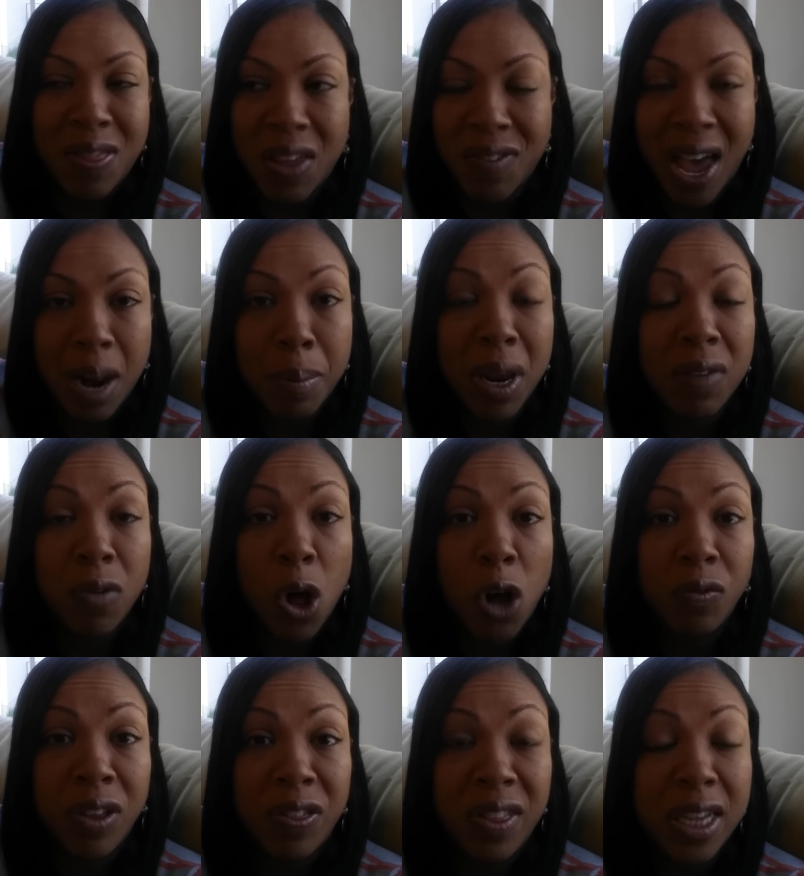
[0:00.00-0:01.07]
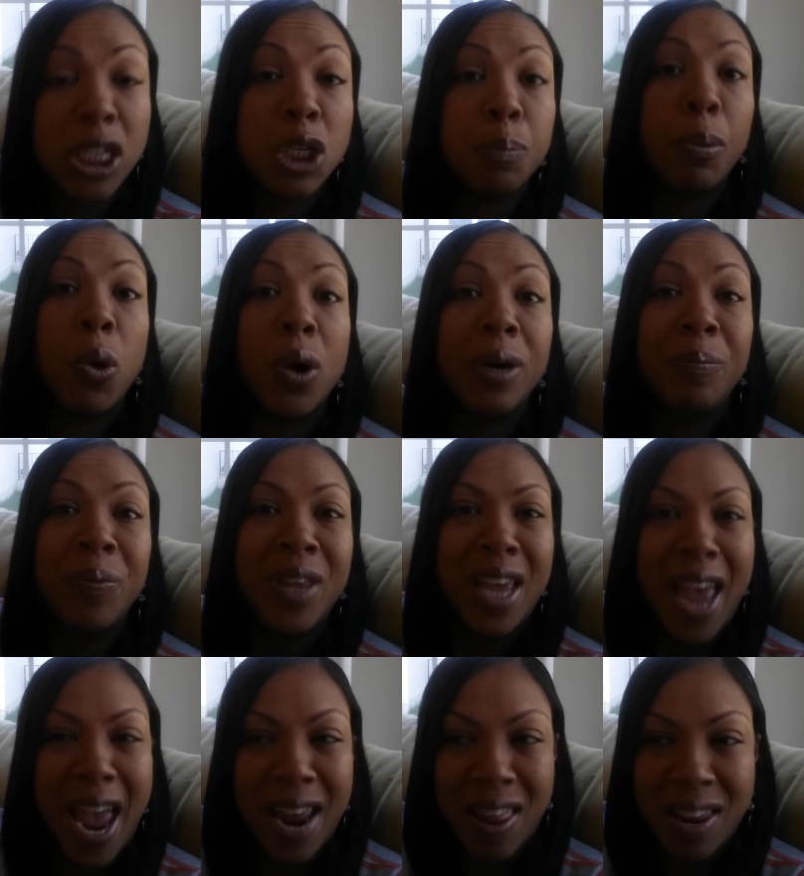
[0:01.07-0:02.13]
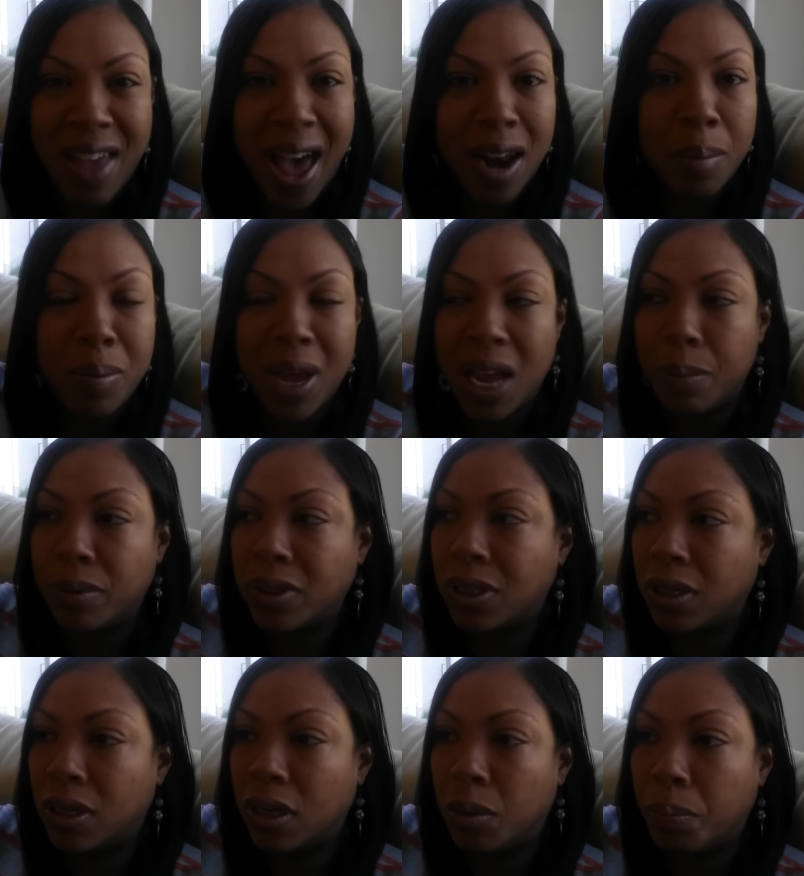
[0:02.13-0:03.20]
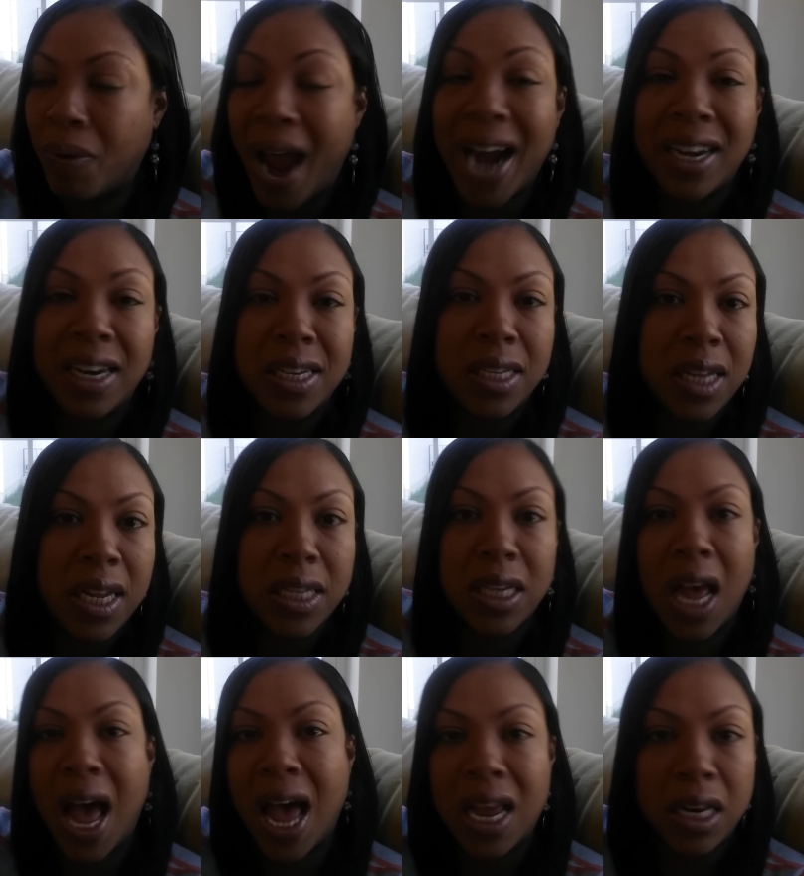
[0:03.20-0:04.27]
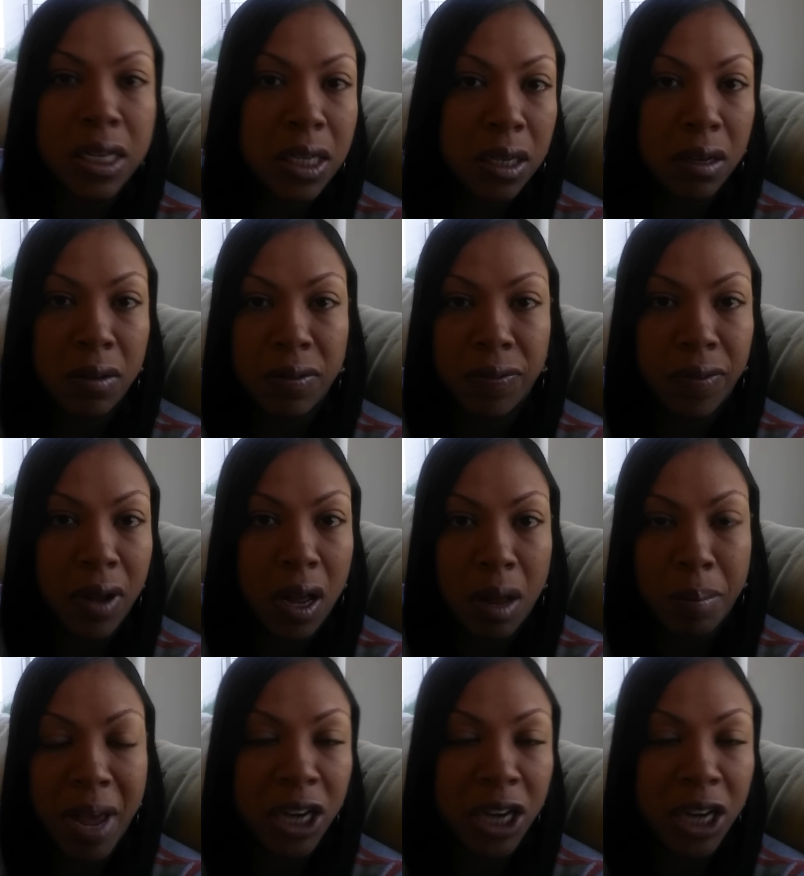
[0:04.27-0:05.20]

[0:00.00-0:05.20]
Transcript: They've got to be involved in this sport and they have got to be able to practice these kinds of um,